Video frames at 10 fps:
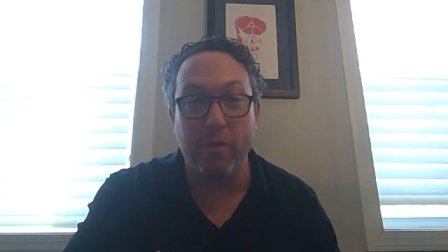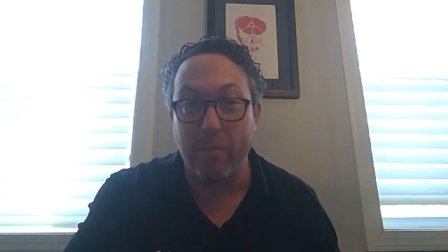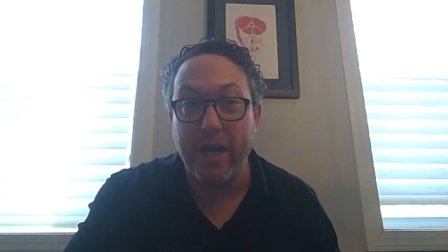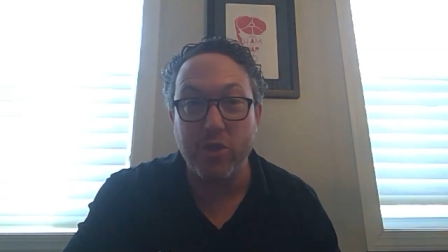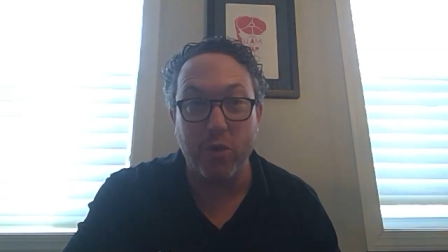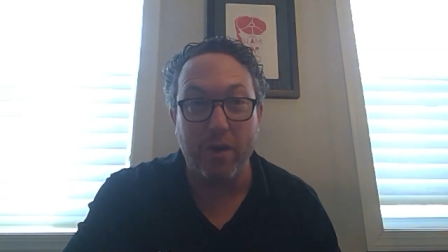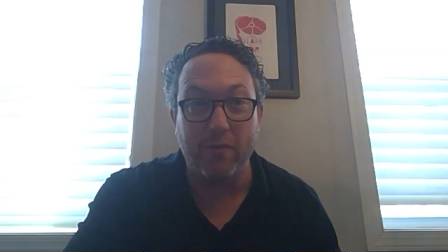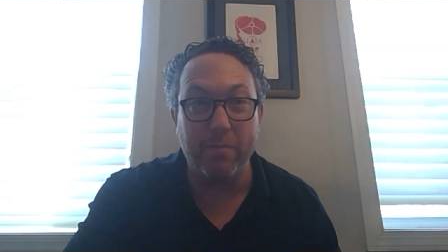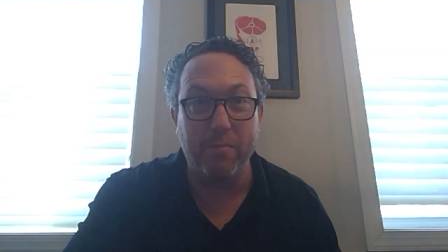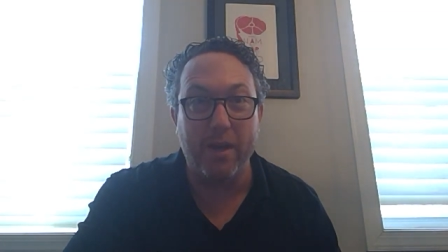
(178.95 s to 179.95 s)
reminds you of
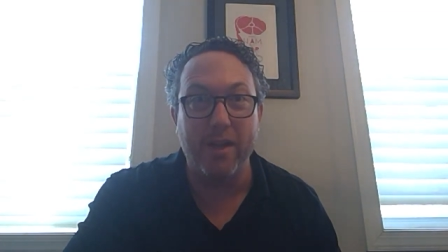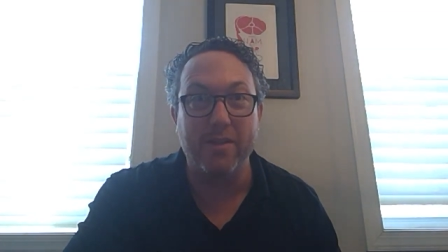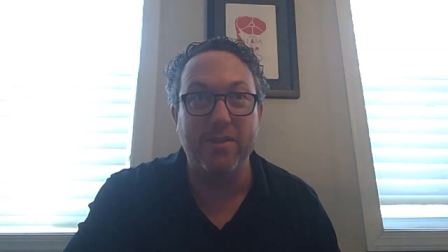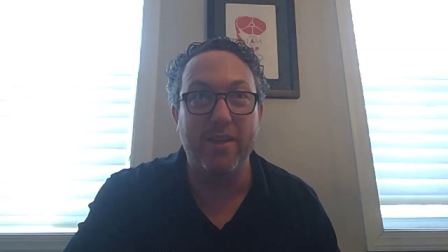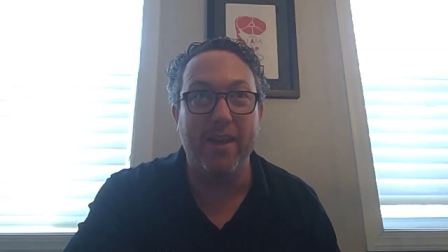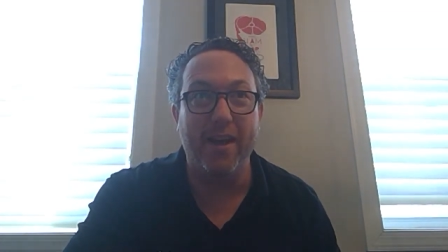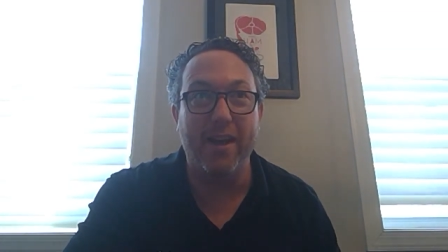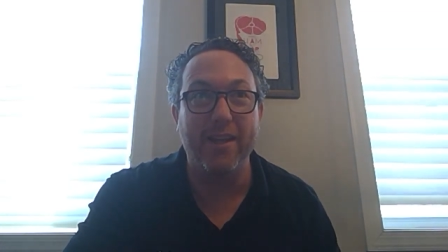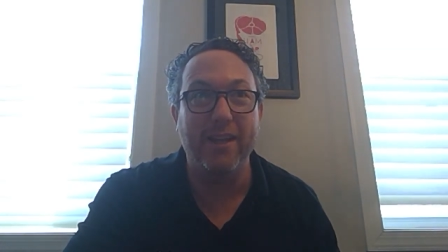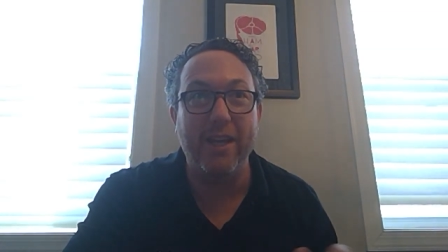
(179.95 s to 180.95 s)
it, but
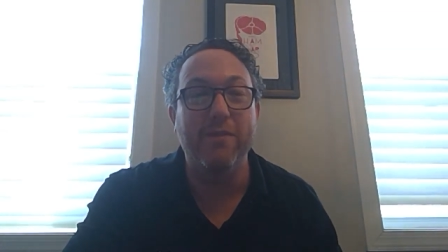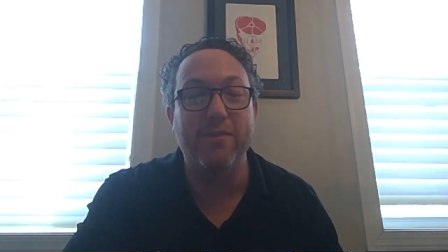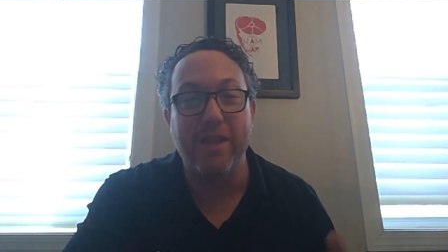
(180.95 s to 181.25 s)
uh, gives